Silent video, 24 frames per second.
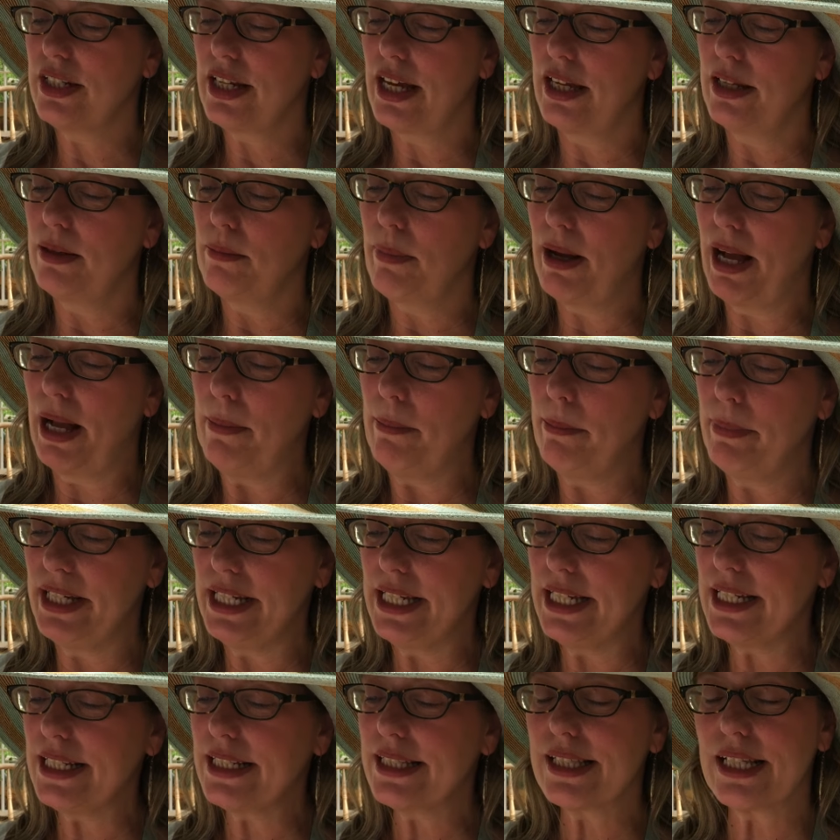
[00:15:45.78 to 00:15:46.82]
done by
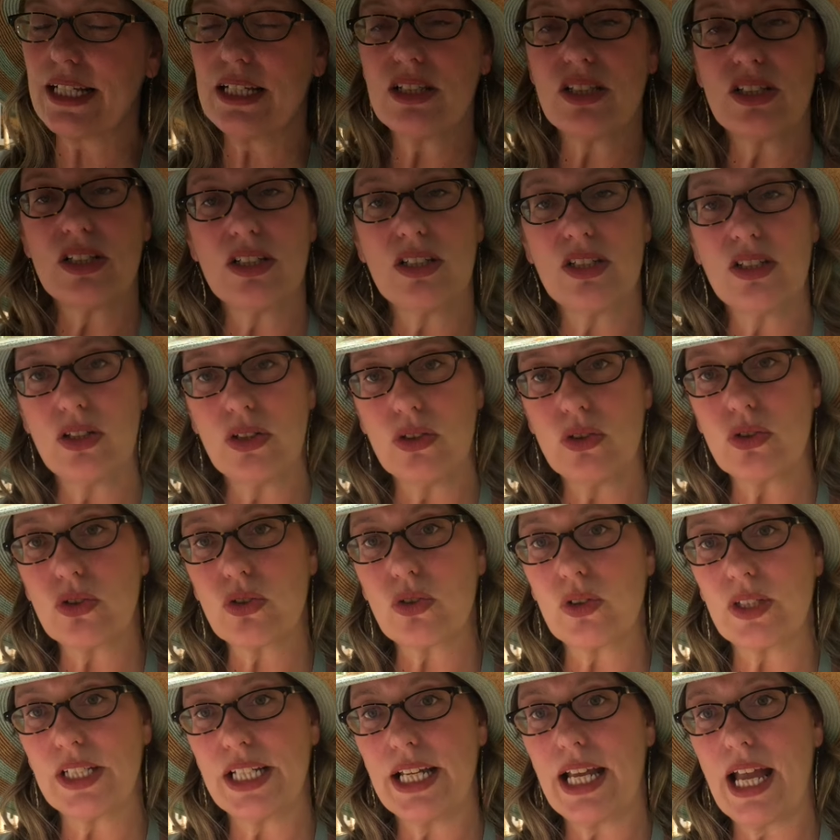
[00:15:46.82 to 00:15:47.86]
bees is
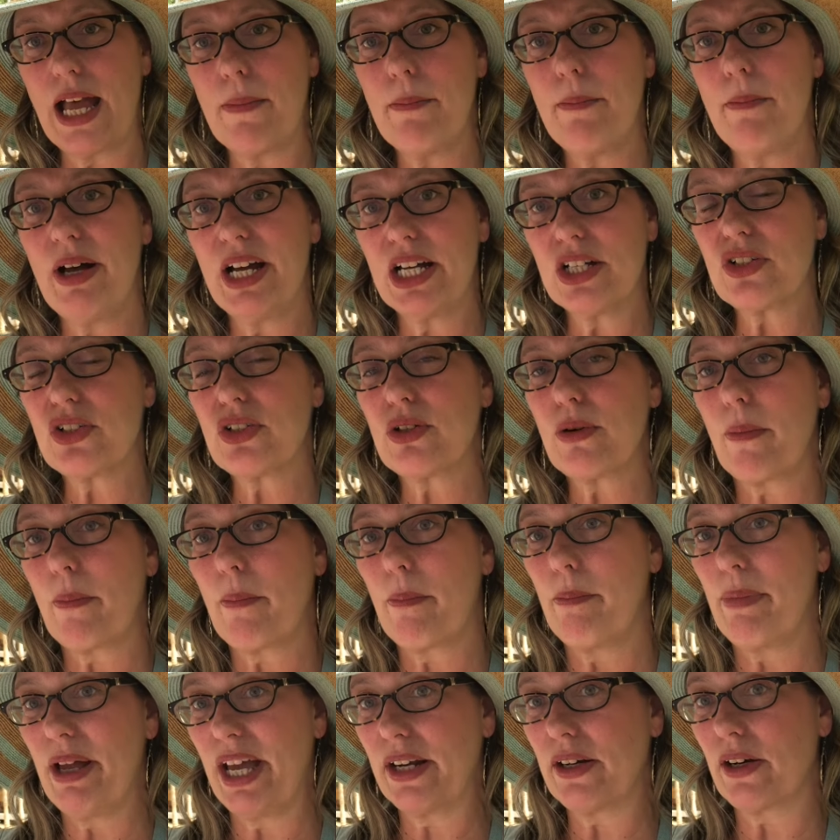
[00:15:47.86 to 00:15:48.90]
usually a much
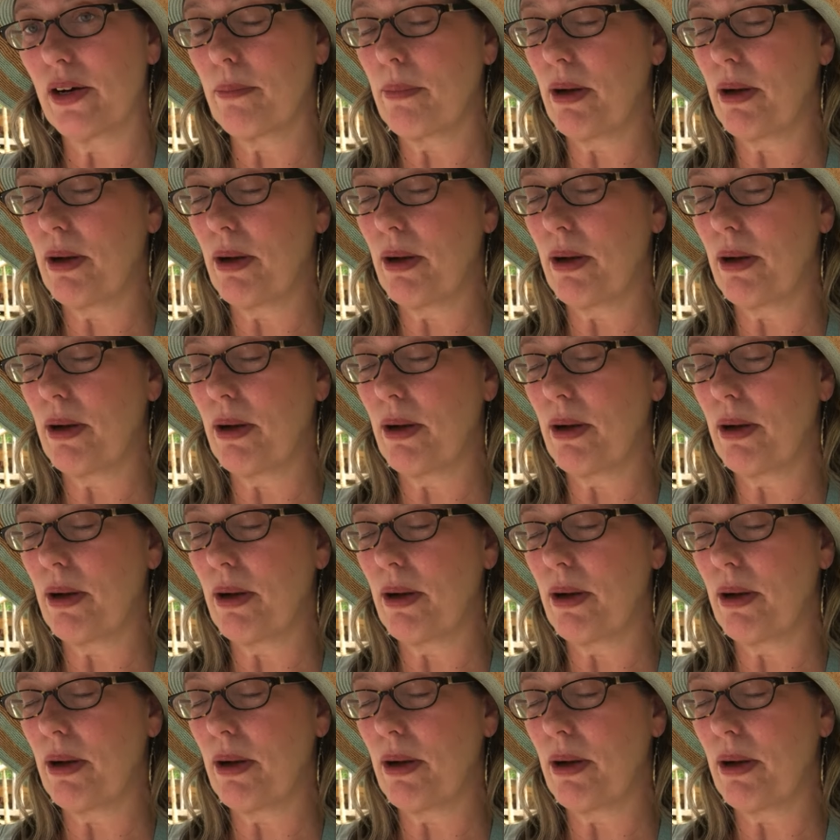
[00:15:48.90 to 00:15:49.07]
better